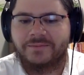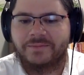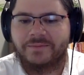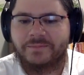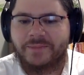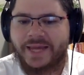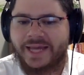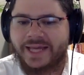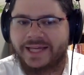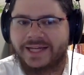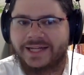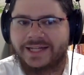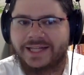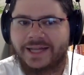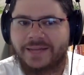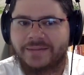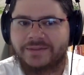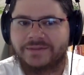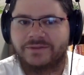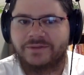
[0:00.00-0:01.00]
banking
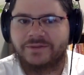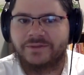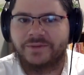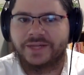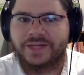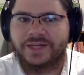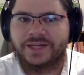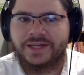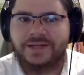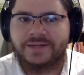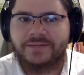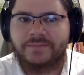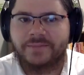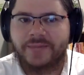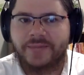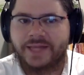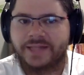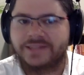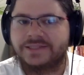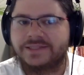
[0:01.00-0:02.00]
collapse of three
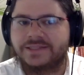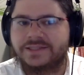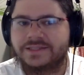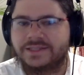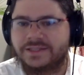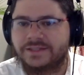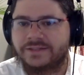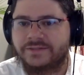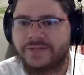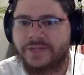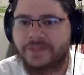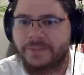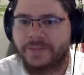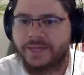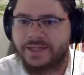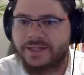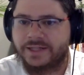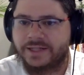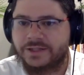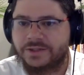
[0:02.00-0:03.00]
banks, Silicon Valley
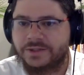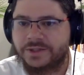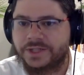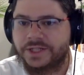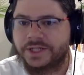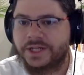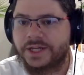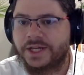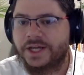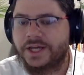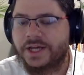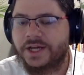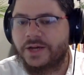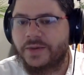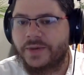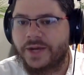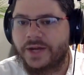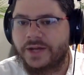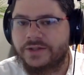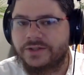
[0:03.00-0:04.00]
Bank included,
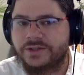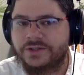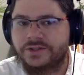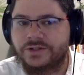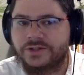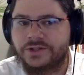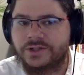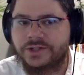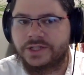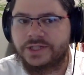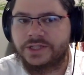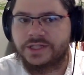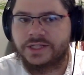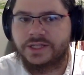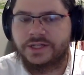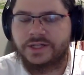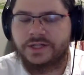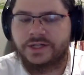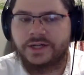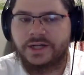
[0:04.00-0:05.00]
going under earlier this
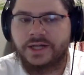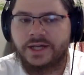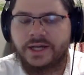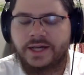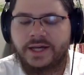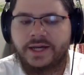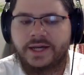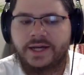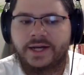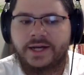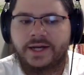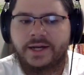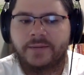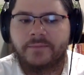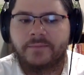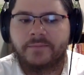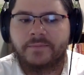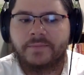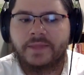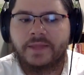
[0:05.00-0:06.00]
year.
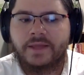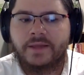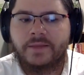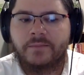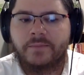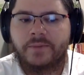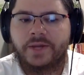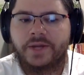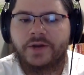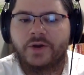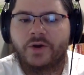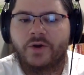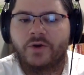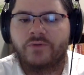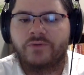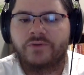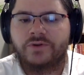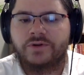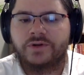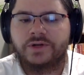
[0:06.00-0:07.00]
Um, but
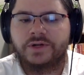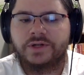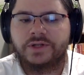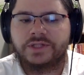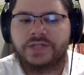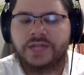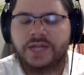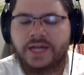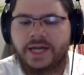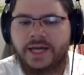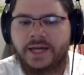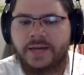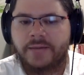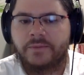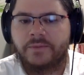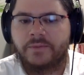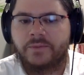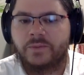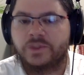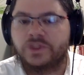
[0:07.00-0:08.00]
over
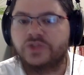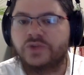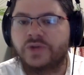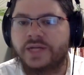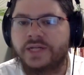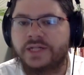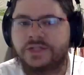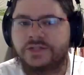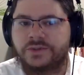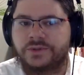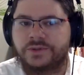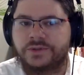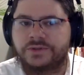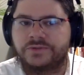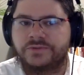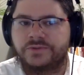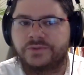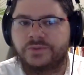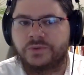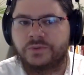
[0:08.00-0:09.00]
time, we're trending towards
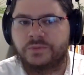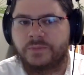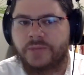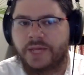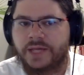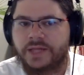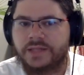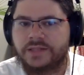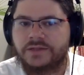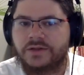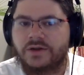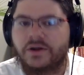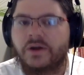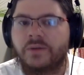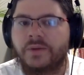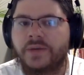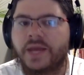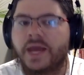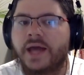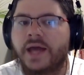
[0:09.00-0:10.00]
fewer banks. Are
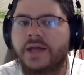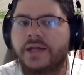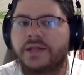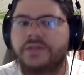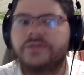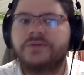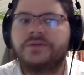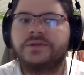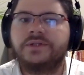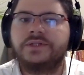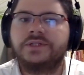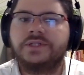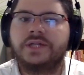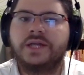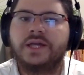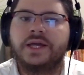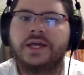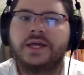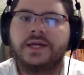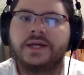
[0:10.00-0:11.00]
we headed towards
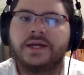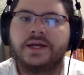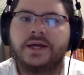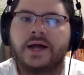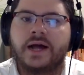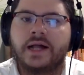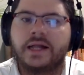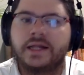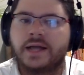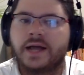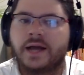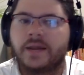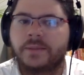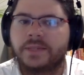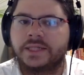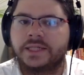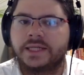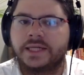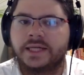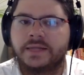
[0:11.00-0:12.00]
a
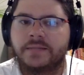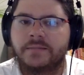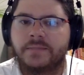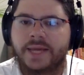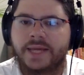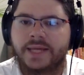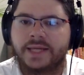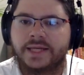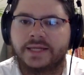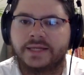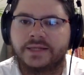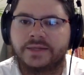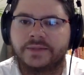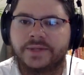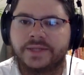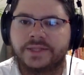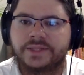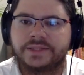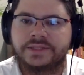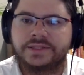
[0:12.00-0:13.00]
oligopoly in banking in the
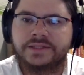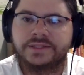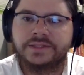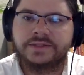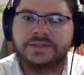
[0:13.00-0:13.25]
U.S.?